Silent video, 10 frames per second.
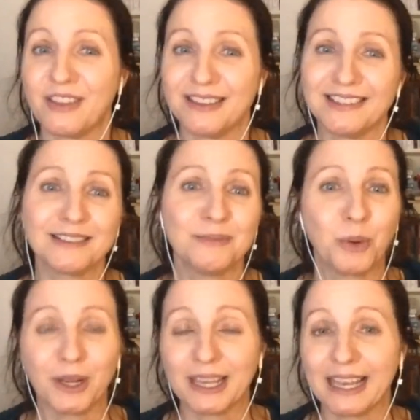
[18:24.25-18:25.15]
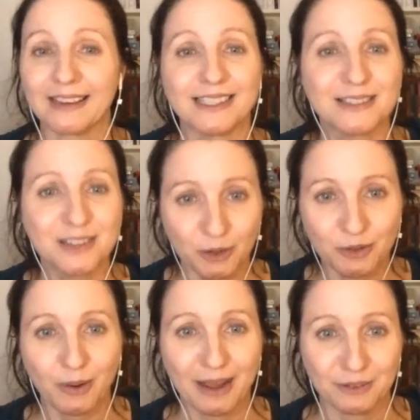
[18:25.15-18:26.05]
this isn't working and I don't
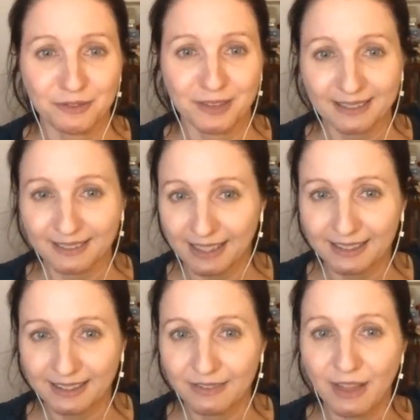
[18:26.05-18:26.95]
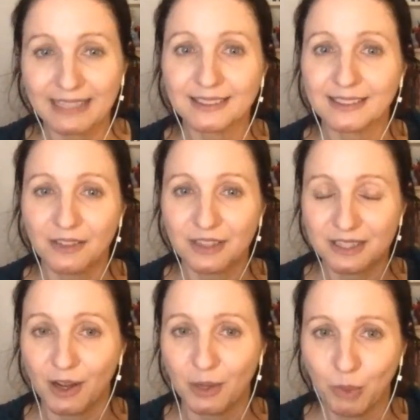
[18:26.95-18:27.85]
know how to fix it that's another
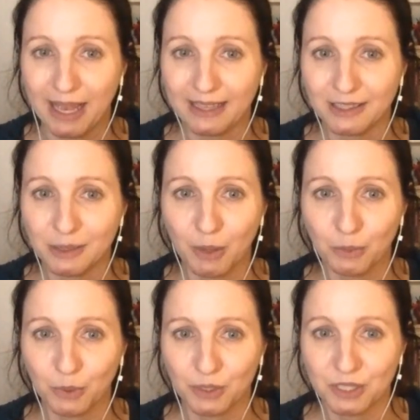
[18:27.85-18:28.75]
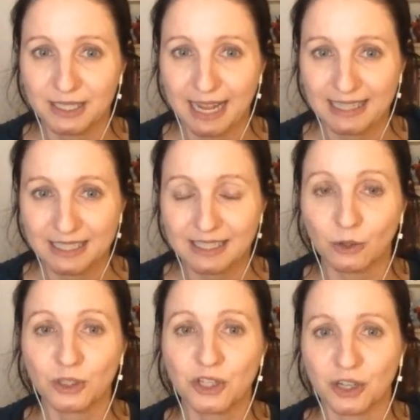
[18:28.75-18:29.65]
time where you might want an editor
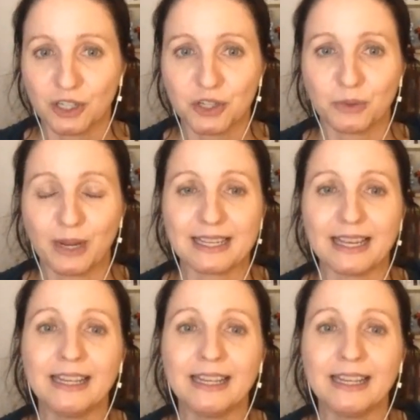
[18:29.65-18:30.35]
or a structural edit.